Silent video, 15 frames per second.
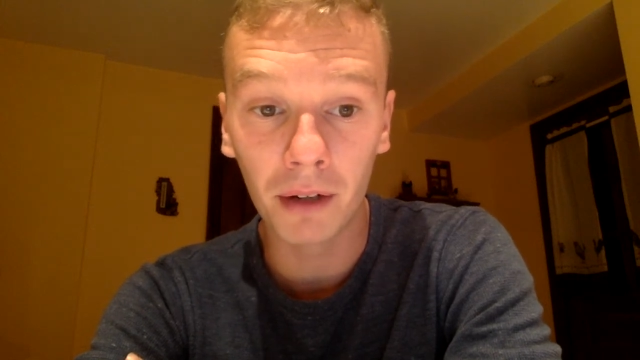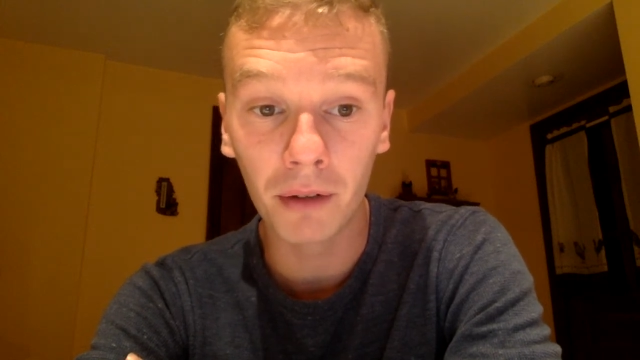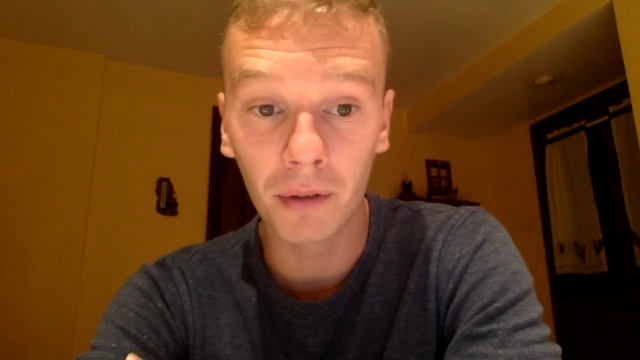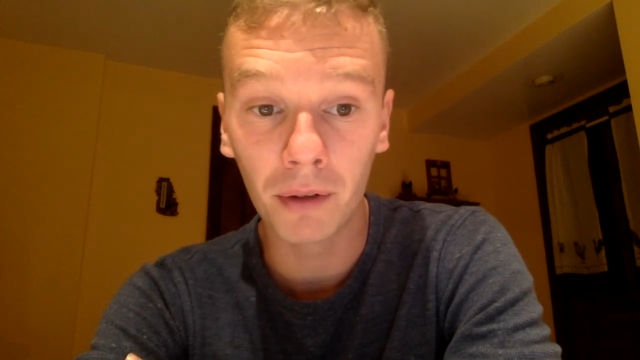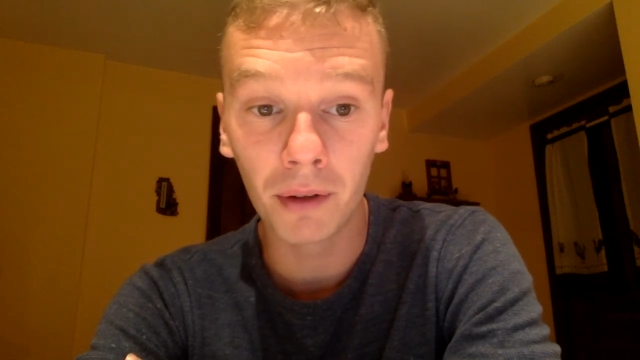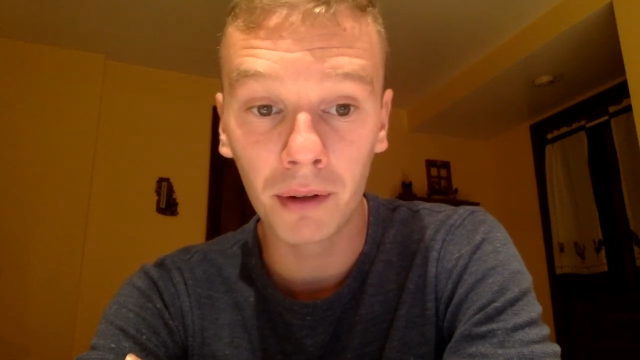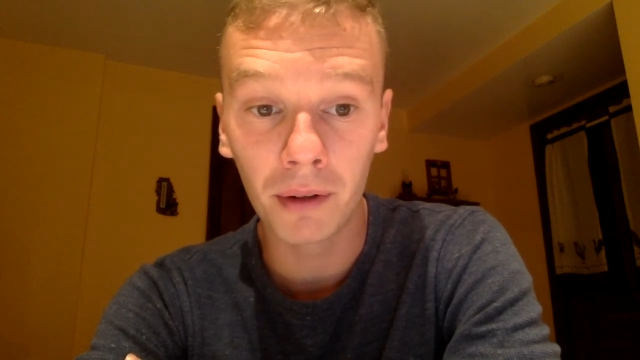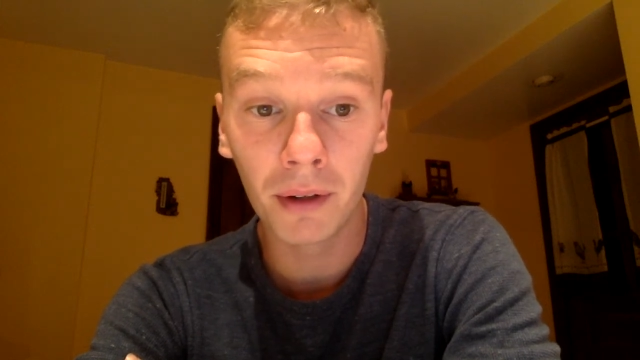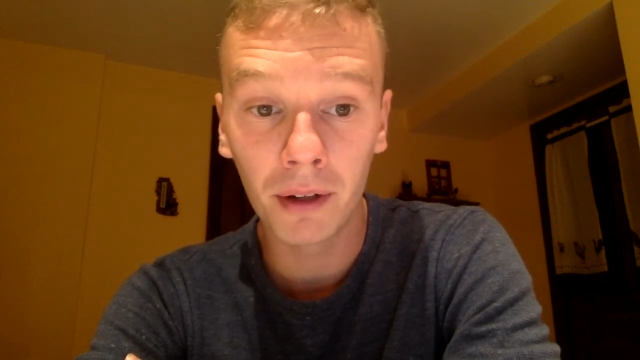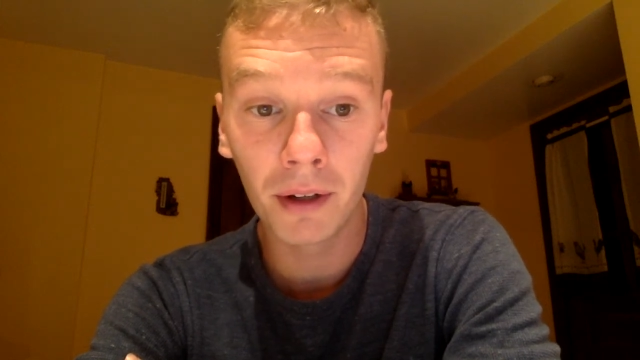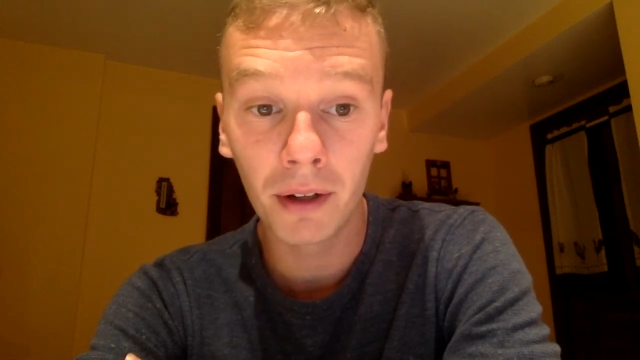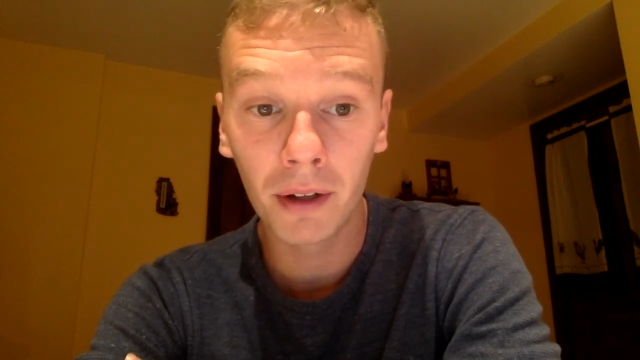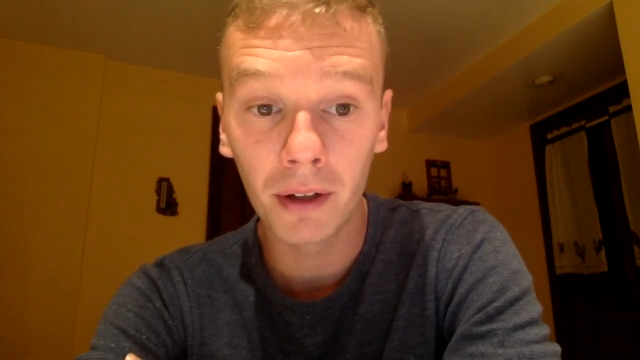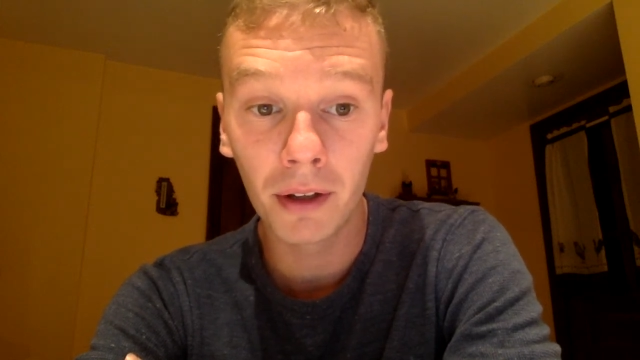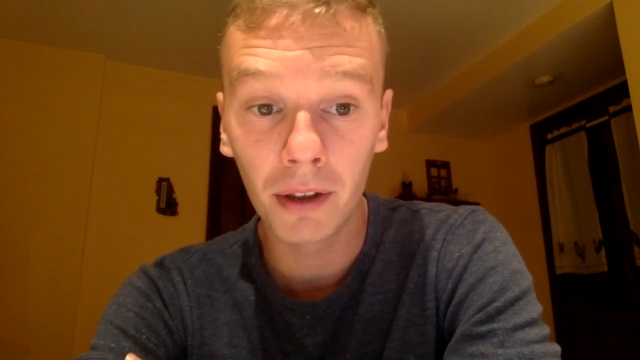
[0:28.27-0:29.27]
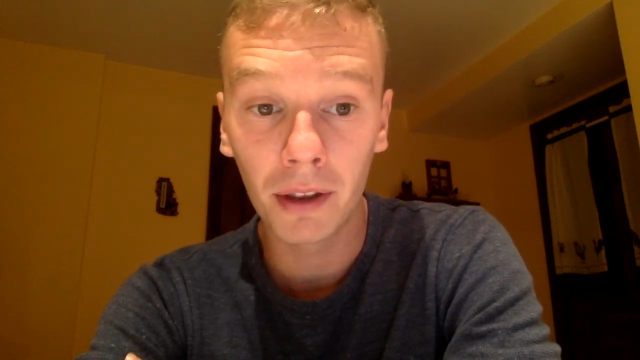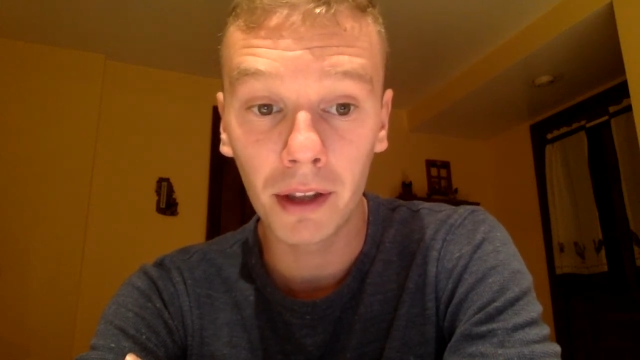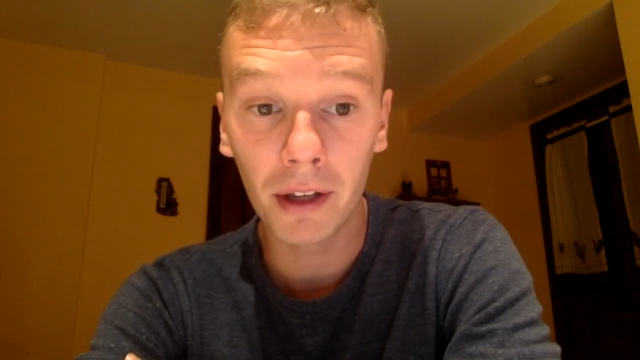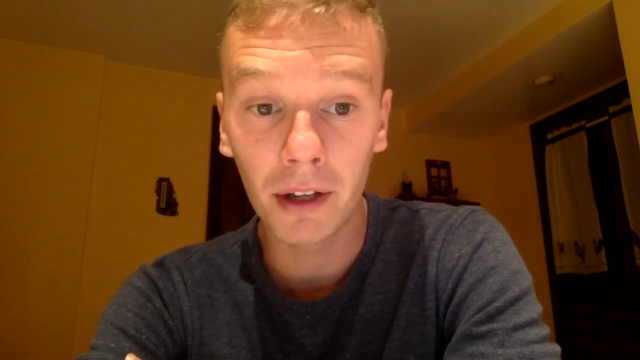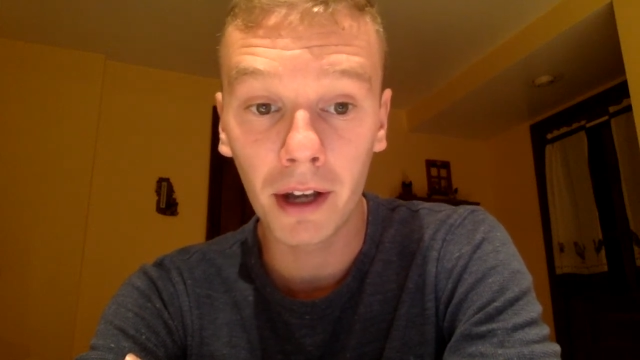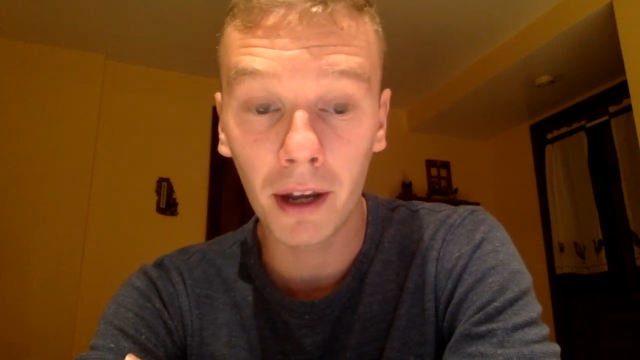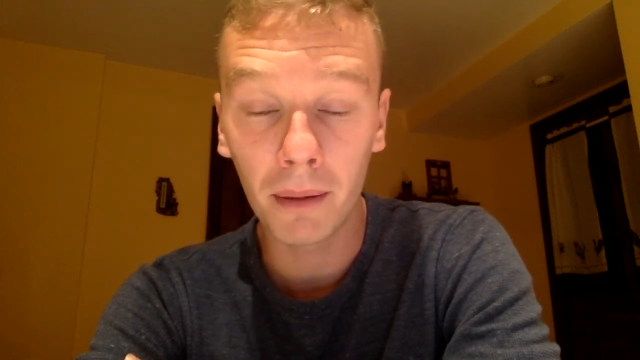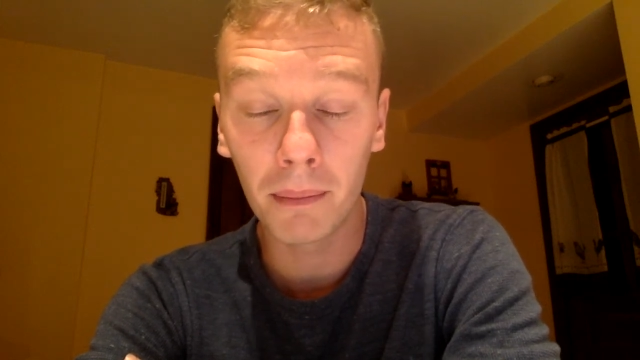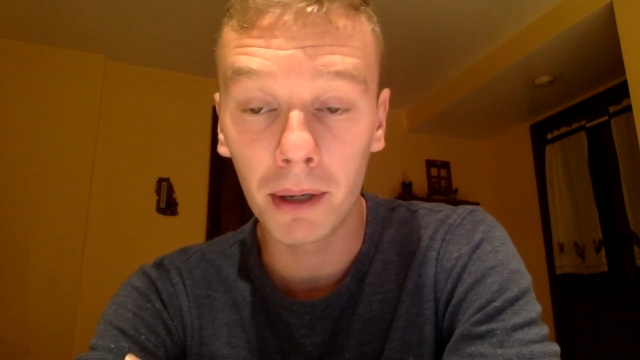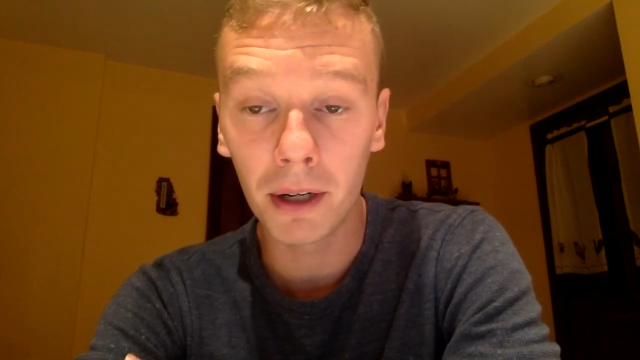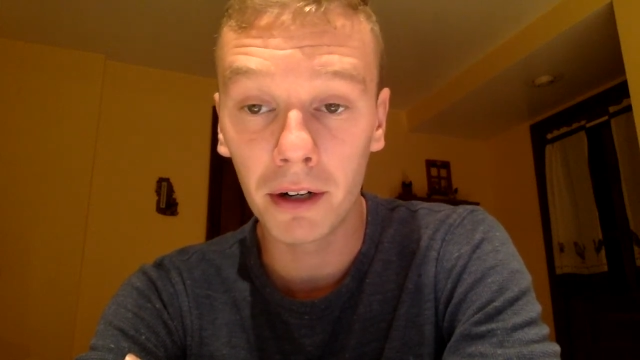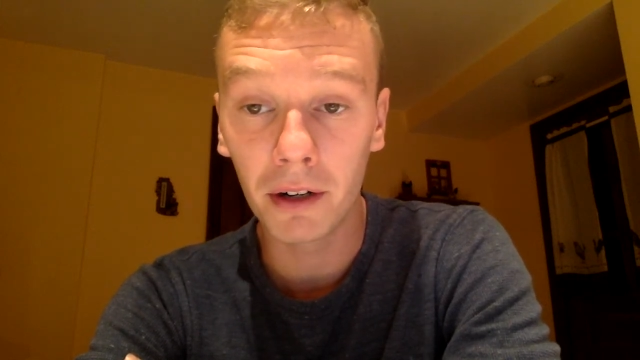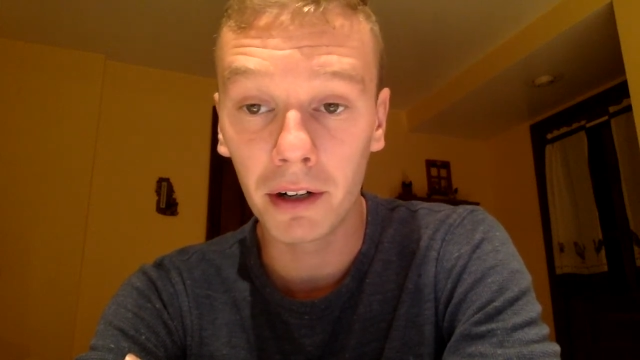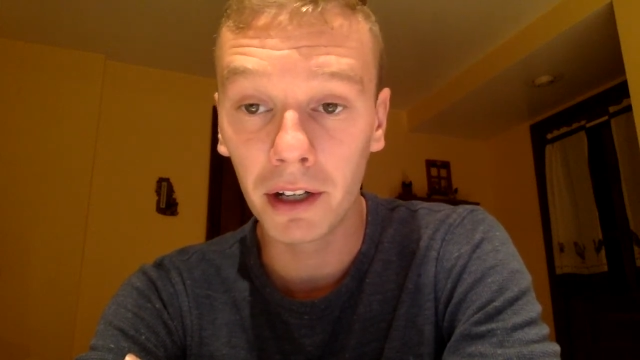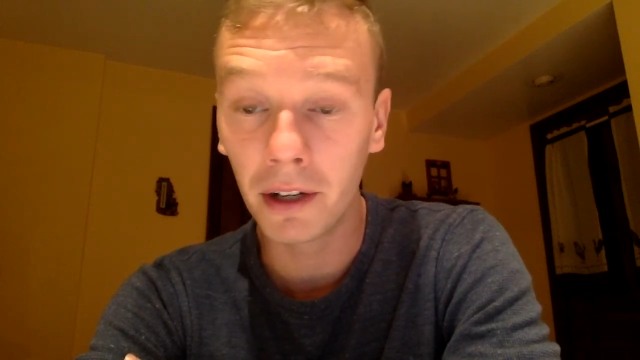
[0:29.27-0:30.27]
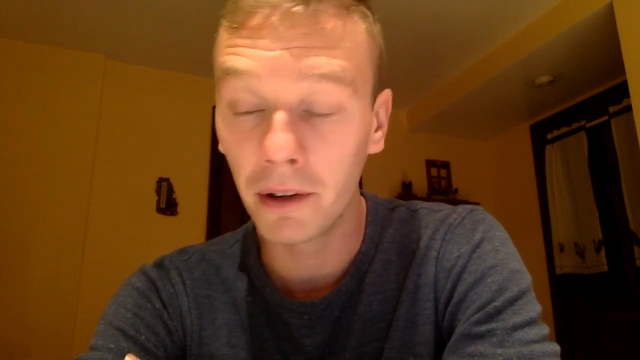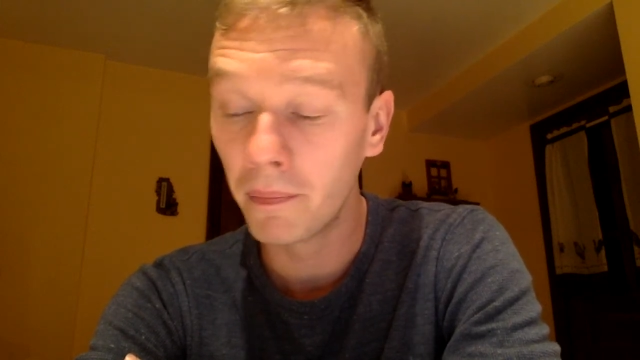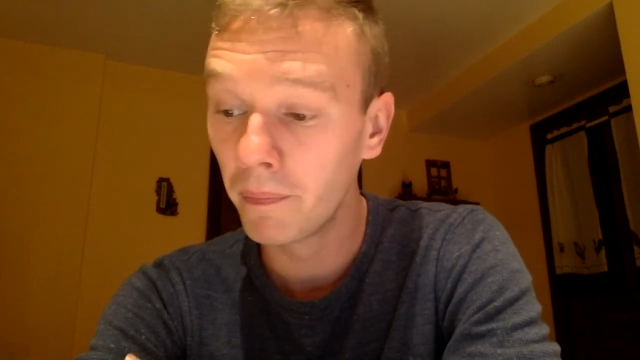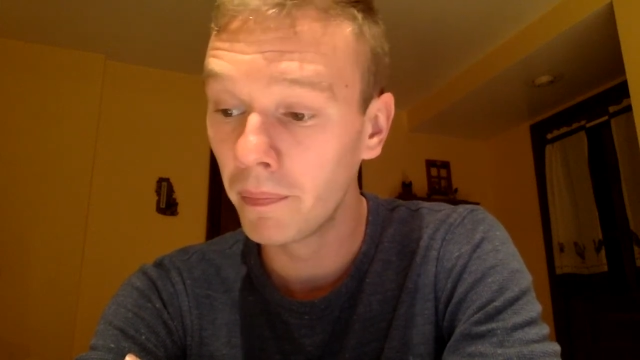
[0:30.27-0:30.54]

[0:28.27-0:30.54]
over the time period.